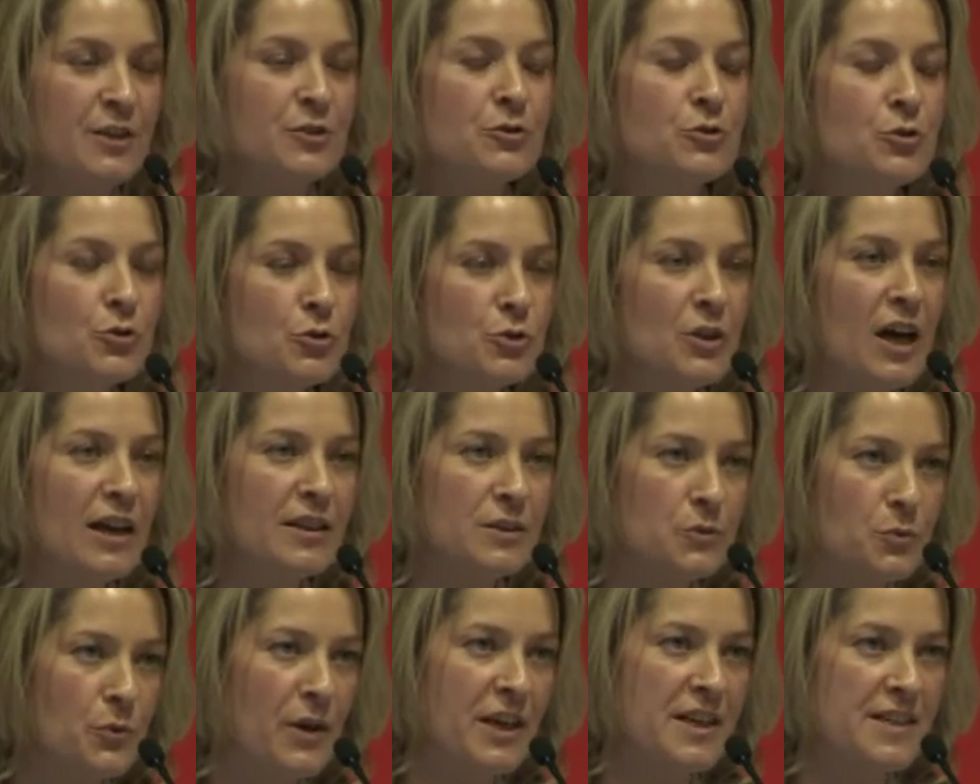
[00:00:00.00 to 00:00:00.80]
Do
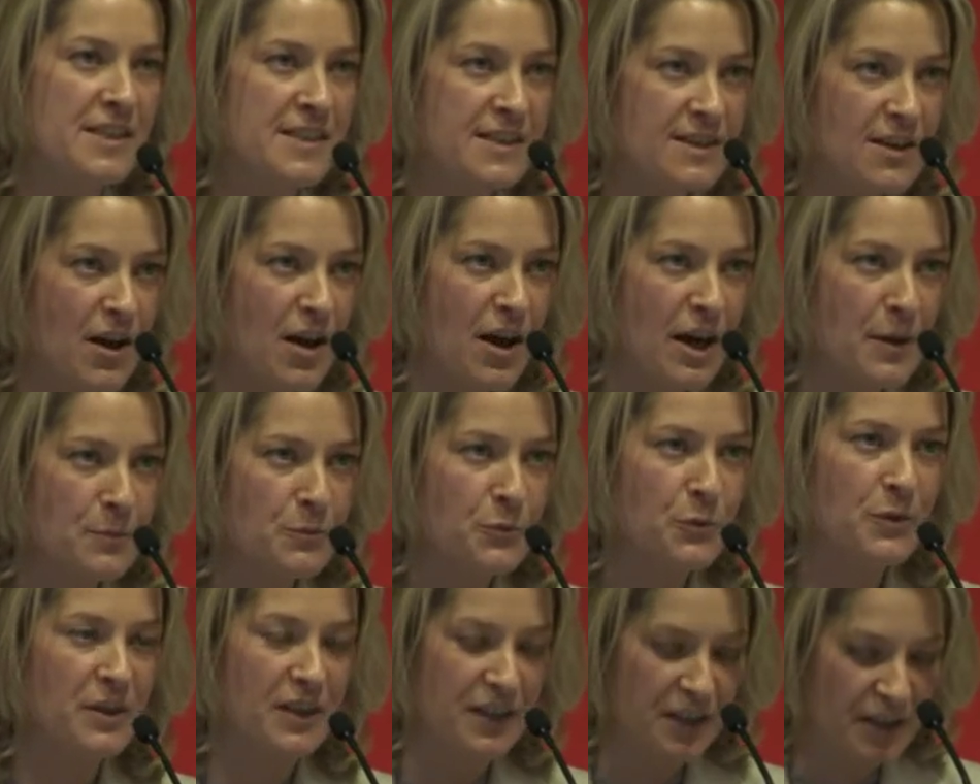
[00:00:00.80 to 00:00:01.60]
not waste
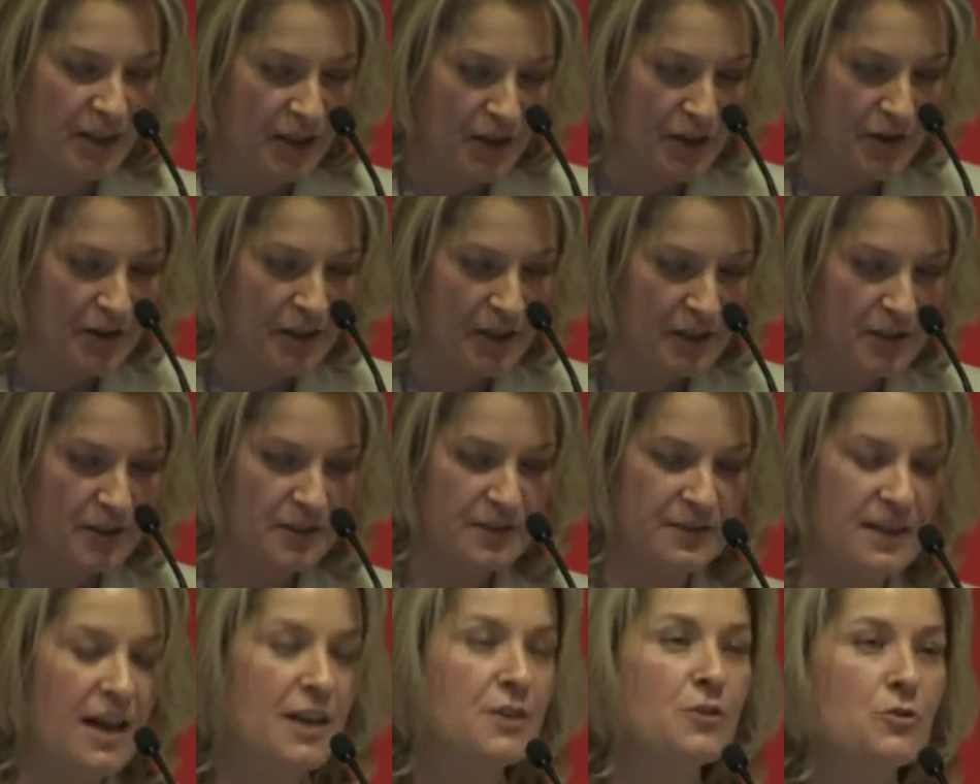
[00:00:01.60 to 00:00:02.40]
time with a career
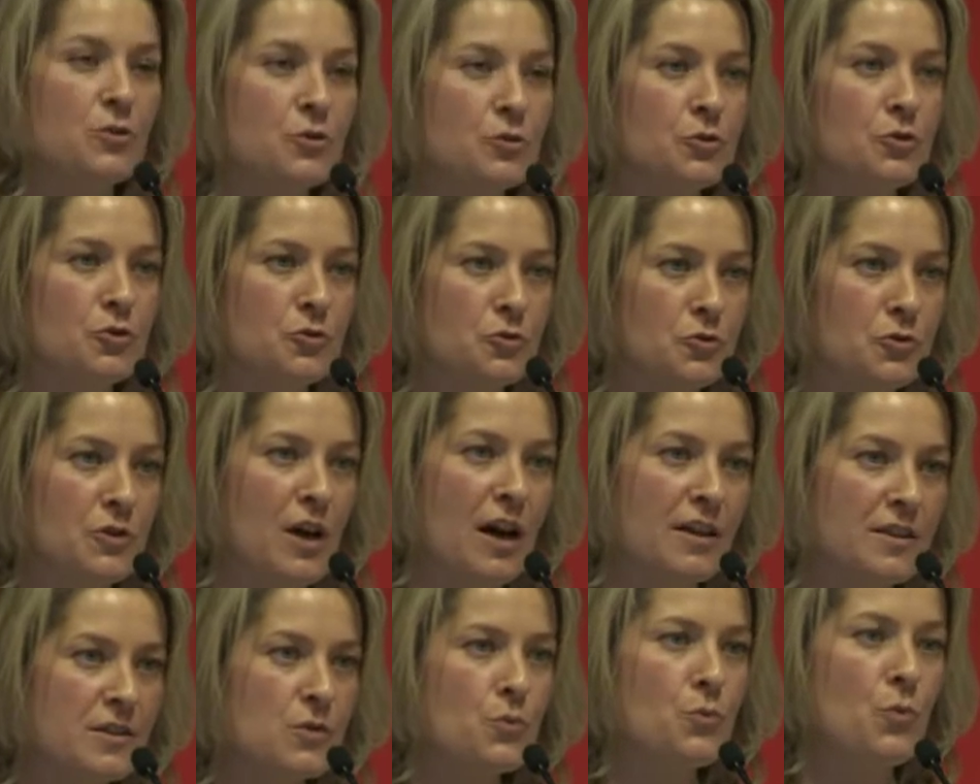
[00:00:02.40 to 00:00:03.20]
that you do
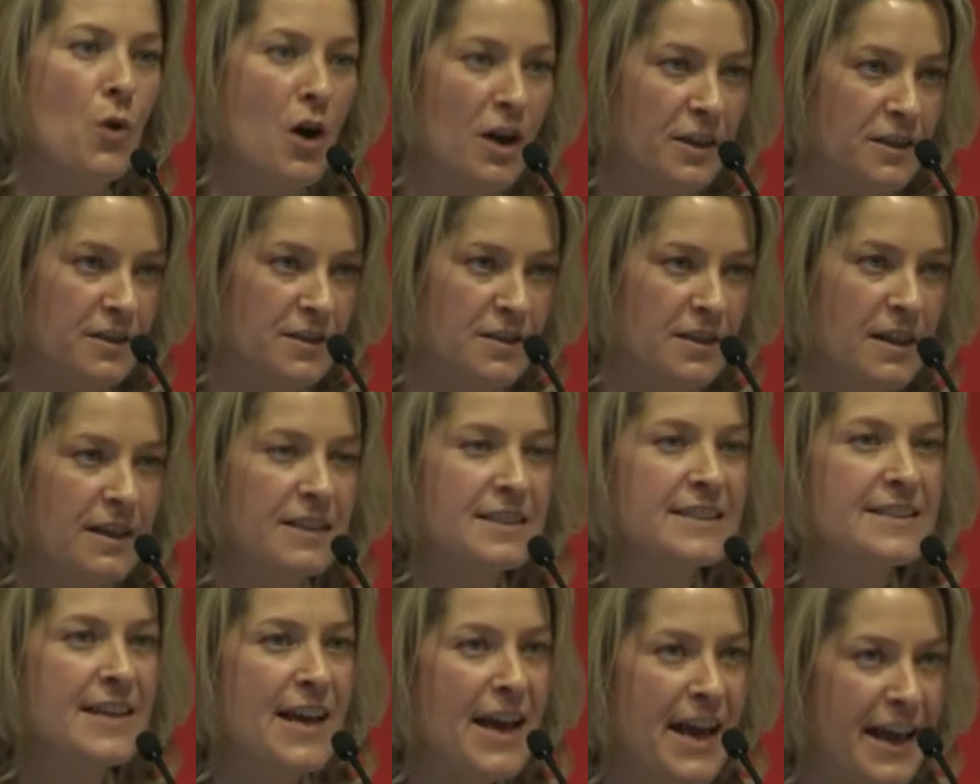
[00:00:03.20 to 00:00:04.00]
not want.
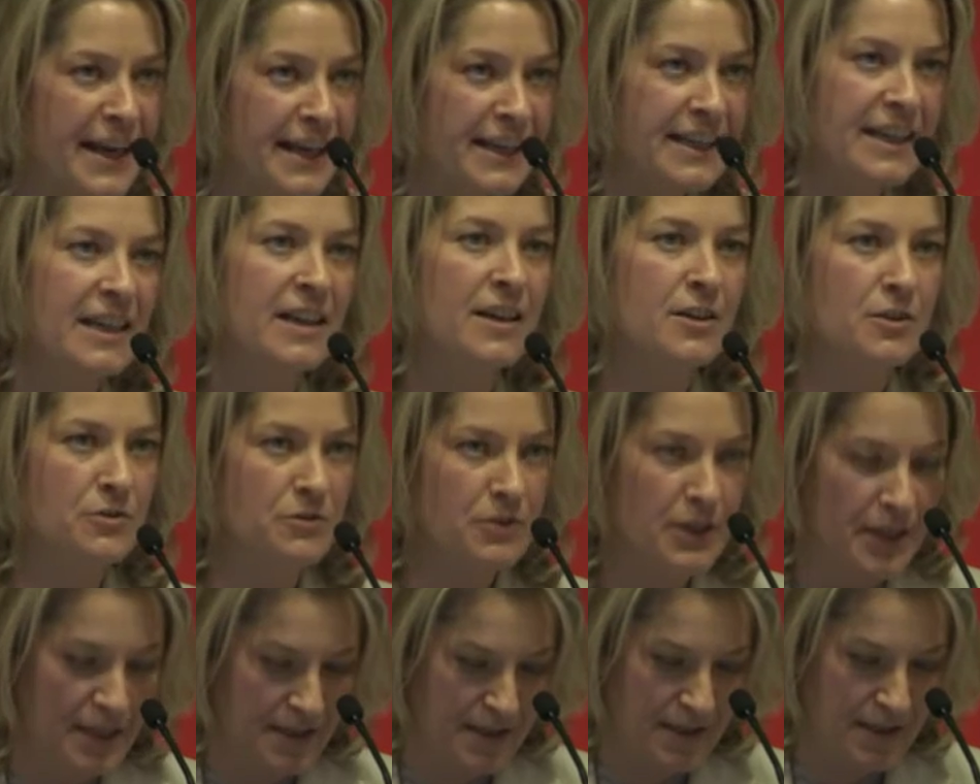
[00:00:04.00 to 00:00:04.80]
Take
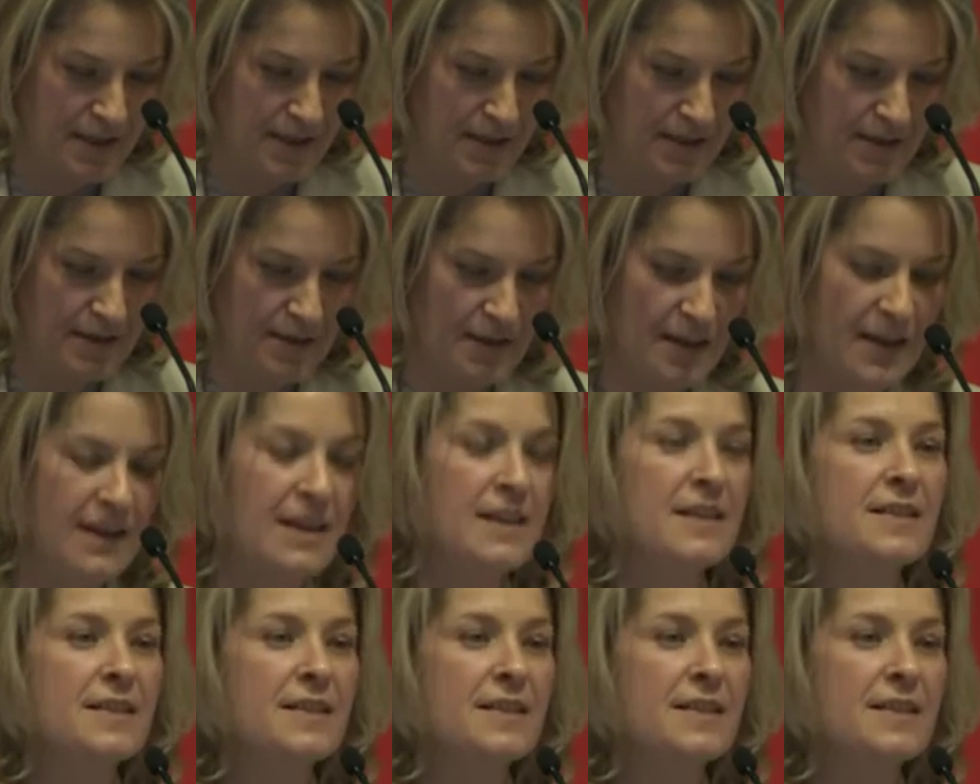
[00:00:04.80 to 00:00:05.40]
risks.